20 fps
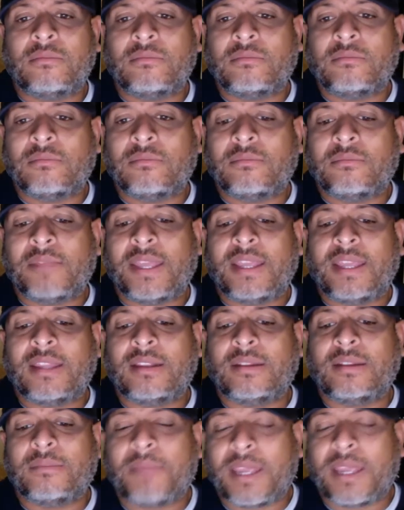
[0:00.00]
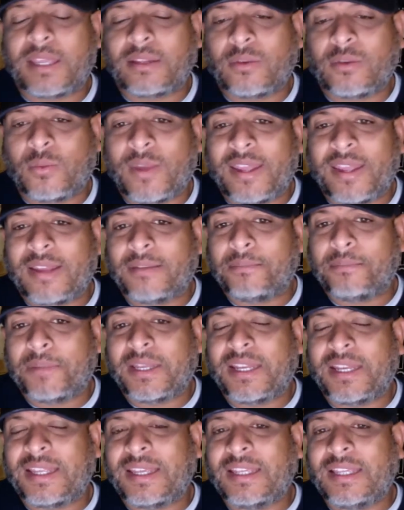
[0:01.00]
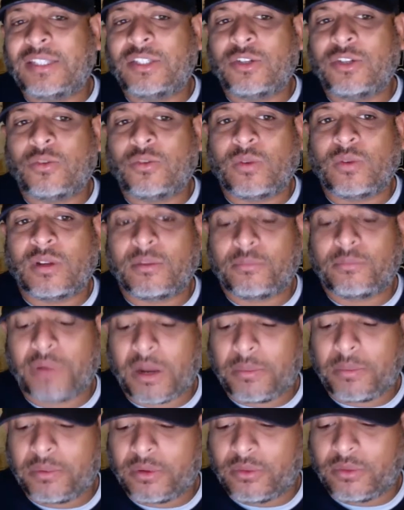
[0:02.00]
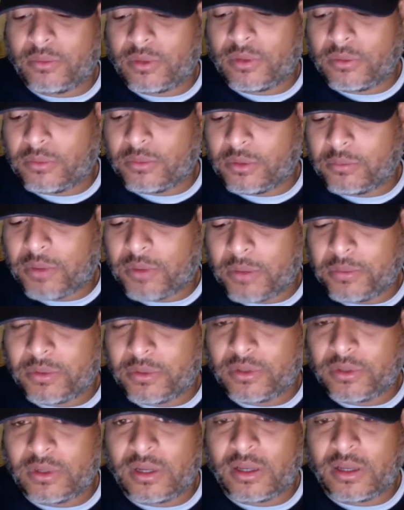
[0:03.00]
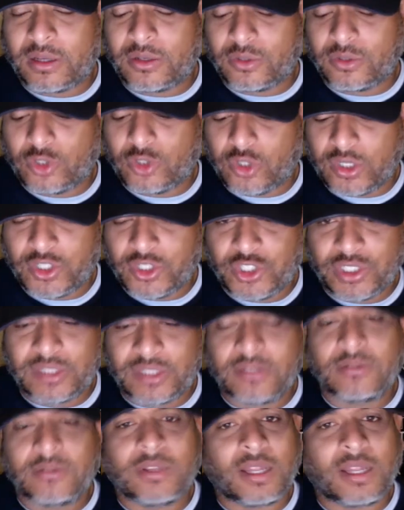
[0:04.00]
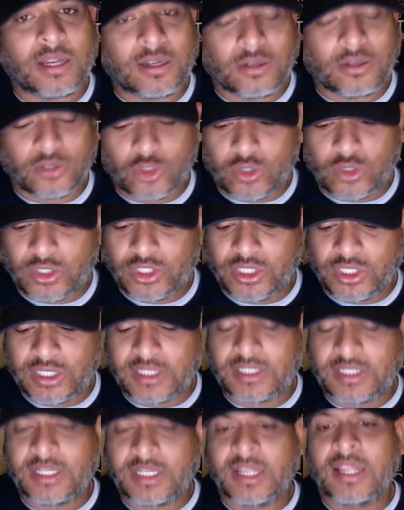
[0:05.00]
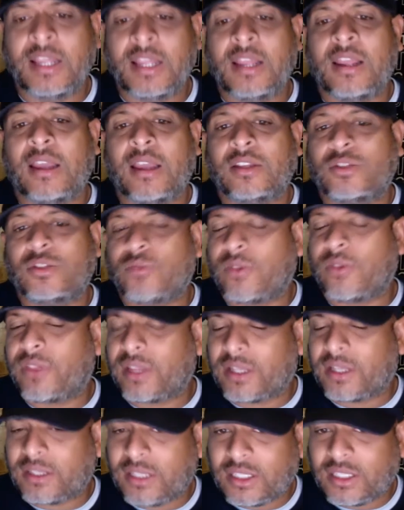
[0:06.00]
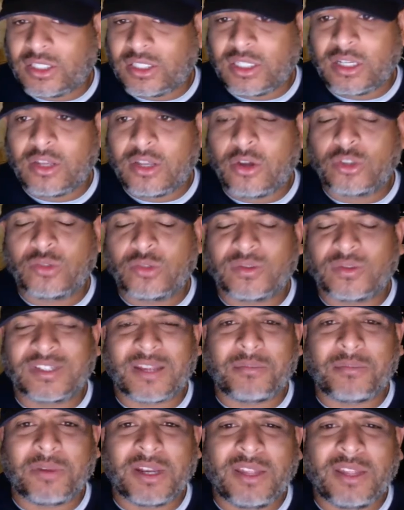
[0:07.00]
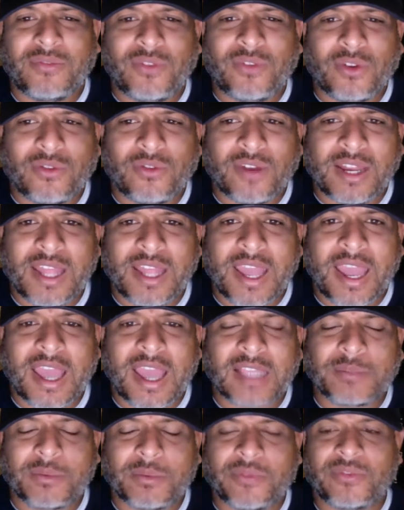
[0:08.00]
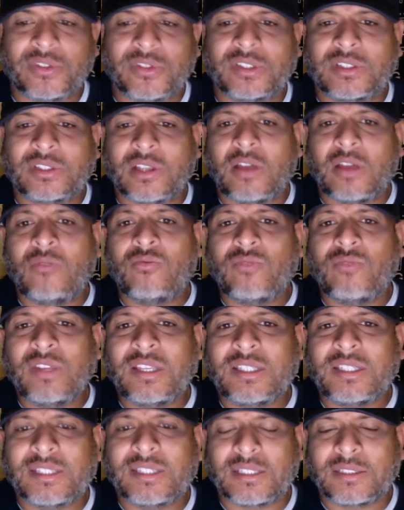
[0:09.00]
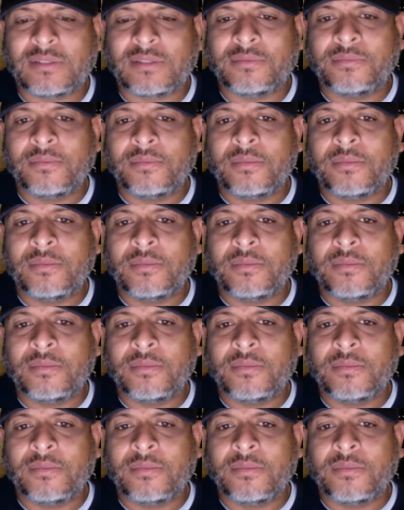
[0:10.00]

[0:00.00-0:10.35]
making the weight a bit easier with a proper nutrition, getting a nutritionist, a strength and conditioning coach, which I believe he already has. But for some reason,